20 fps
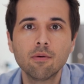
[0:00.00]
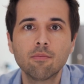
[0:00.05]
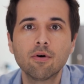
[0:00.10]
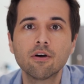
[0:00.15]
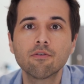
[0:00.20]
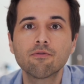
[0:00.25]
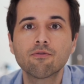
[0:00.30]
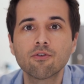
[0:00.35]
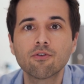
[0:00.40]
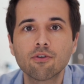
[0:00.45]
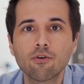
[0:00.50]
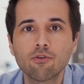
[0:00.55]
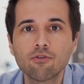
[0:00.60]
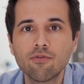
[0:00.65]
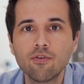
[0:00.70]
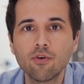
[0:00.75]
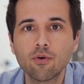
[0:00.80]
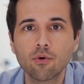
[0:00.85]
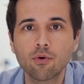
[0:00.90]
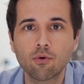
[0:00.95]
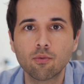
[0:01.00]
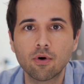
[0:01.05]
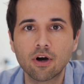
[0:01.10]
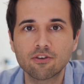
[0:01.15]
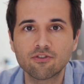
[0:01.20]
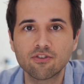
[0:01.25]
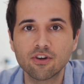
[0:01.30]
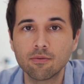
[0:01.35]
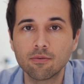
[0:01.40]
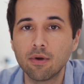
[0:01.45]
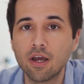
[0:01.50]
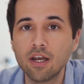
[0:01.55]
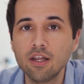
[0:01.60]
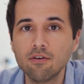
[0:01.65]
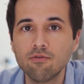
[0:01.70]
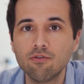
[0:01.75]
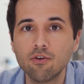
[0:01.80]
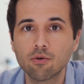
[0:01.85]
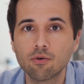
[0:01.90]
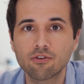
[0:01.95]
But for those of you who are watching,
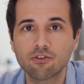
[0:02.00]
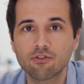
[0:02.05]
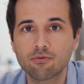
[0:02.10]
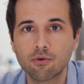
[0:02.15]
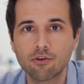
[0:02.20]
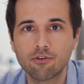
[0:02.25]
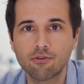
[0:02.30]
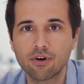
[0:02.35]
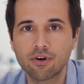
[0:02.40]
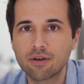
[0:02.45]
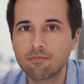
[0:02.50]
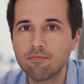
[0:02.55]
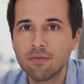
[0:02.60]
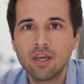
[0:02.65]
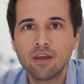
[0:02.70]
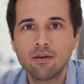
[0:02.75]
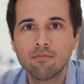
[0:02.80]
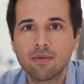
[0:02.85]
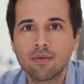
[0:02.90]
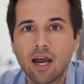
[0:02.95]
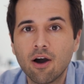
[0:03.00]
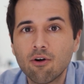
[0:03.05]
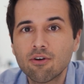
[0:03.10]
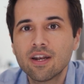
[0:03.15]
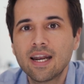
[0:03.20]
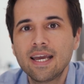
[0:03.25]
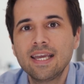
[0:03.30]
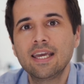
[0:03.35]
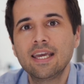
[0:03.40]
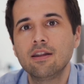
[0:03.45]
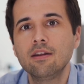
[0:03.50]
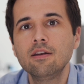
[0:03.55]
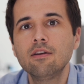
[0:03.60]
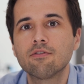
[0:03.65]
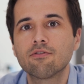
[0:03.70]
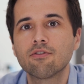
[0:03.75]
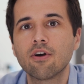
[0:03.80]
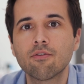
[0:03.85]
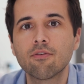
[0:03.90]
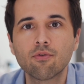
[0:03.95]
many of you are just wondering, how can I get into
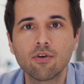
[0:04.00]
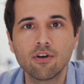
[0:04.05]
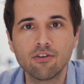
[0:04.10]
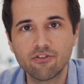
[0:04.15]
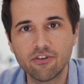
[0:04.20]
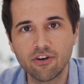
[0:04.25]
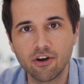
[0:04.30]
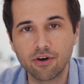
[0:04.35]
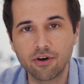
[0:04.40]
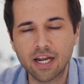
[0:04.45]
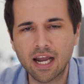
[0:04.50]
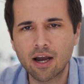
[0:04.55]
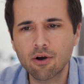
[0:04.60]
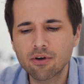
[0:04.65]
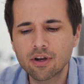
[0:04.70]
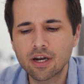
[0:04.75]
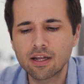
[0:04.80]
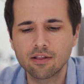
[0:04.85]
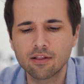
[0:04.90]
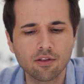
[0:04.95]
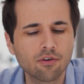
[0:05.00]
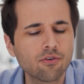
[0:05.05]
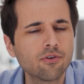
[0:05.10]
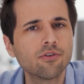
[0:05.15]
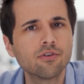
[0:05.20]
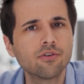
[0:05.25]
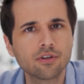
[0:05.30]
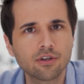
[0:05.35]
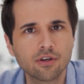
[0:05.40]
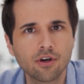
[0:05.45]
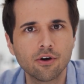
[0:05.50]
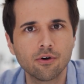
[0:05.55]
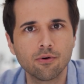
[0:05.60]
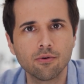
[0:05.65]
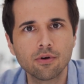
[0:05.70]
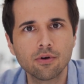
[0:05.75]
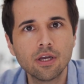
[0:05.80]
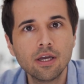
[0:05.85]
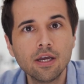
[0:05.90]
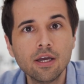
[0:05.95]
software engineering? How can I learn to
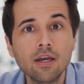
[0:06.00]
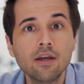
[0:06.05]
code?